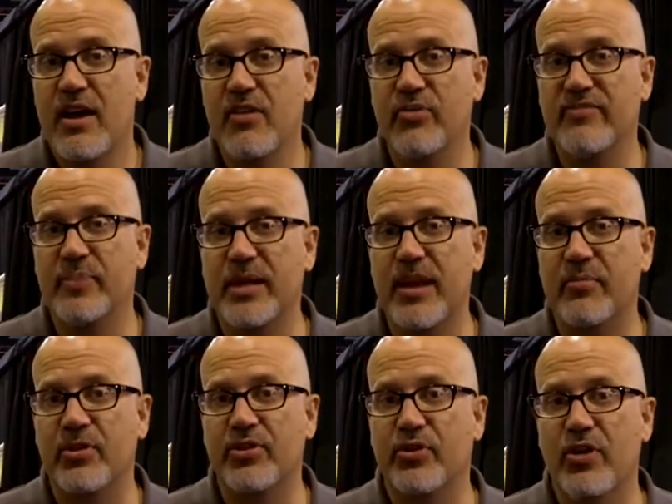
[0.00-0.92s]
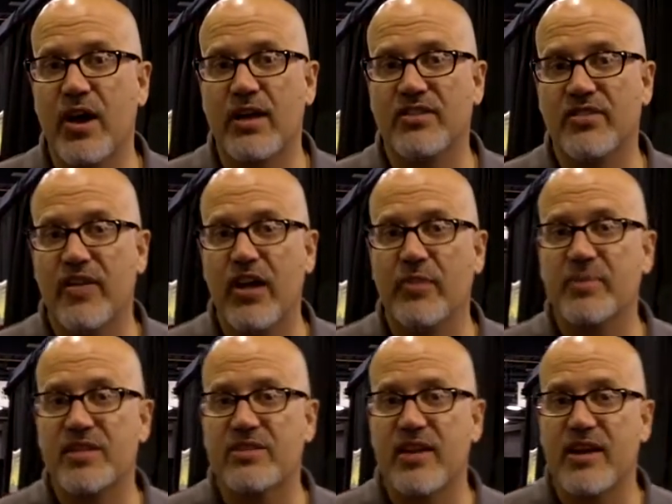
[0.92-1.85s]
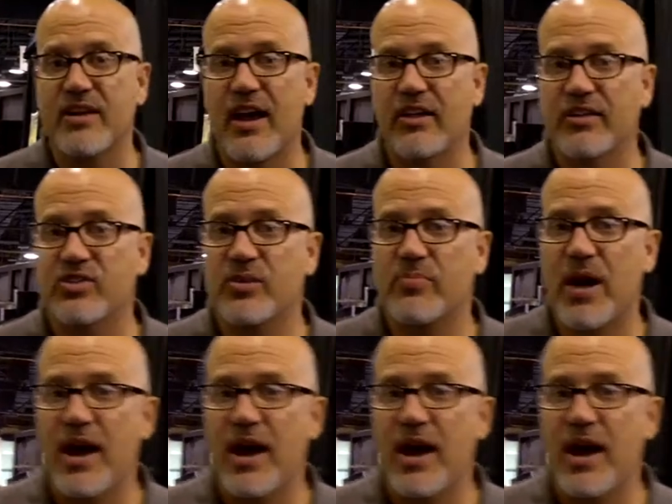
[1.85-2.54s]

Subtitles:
And we've been able to develop this technology